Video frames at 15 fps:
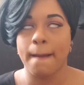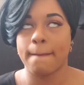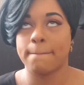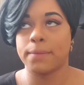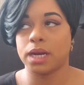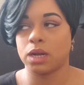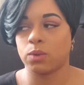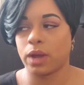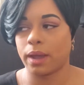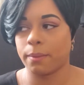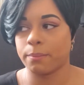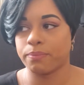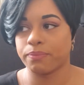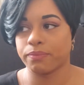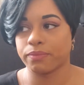But anyway,
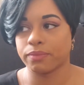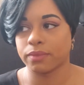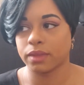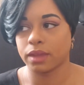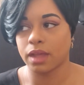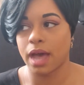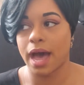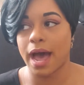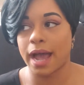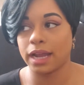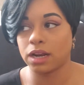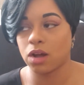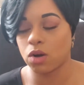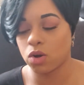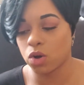I
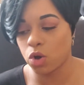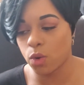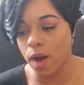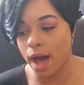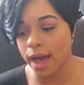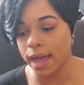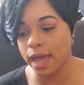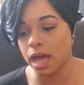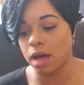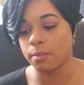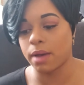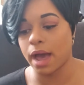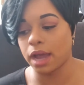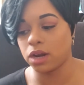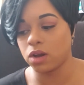know who I am.
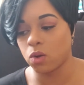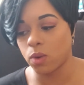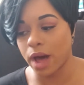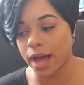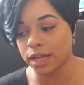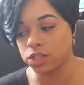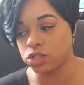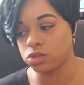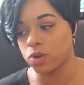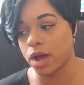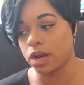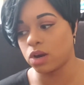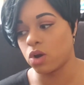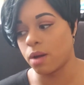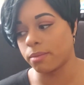I know what I do. I
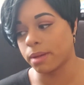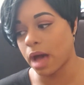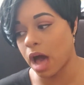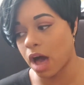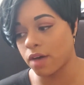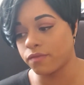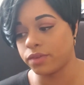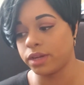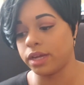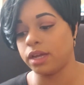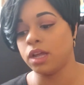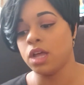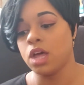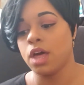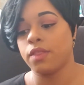know I'm confident.
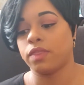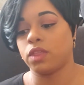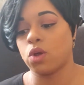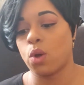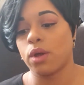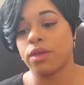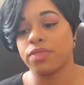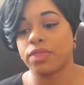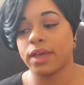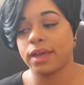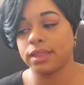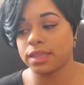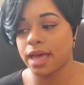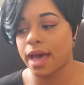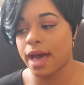The only
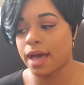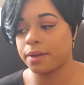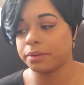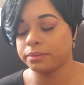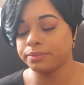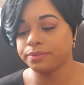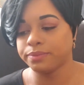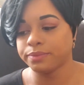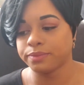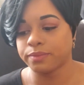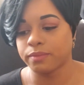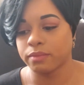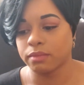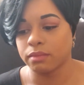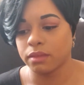thing that
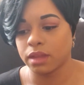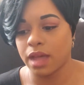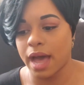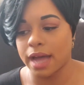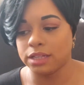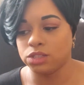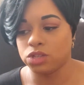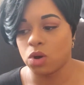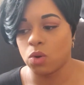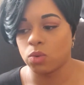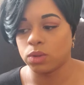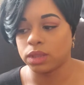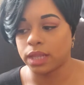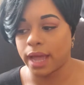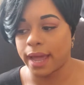I
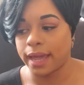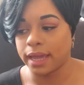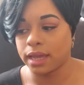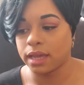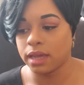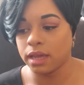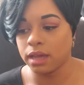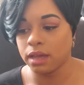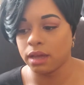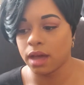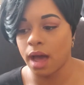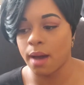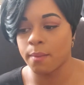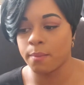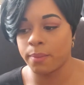don't like
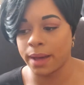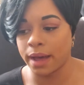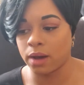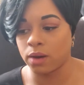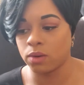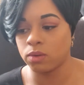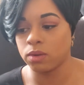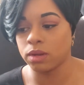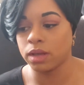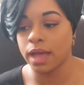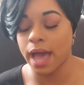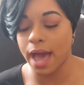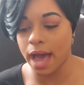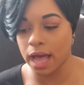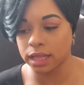about
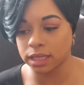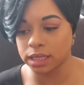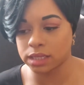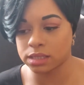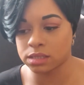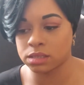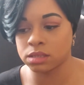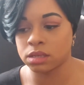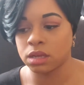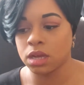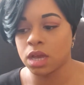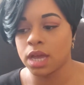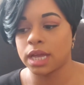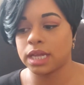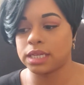Alice
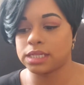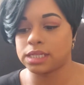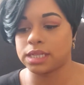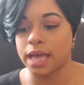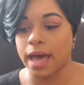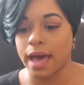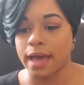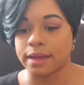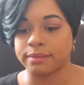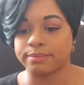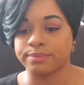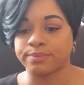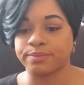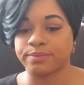is that